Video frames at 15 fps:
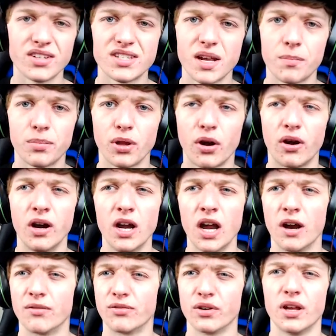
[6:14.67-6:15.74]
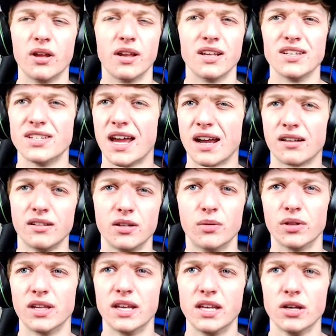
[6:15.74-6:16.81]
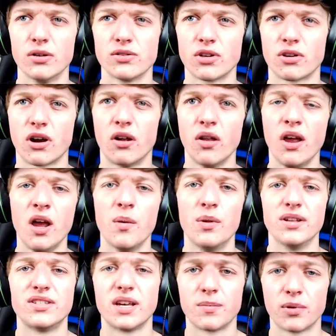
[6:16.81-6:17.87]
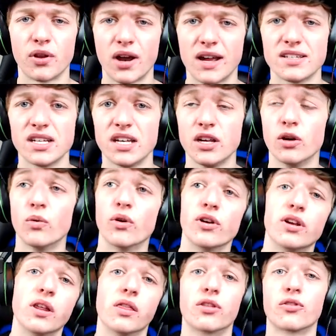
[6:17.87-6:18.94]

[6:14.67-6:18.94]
the Templar. I forget exactly what the heals are called. The Templar has a heal where you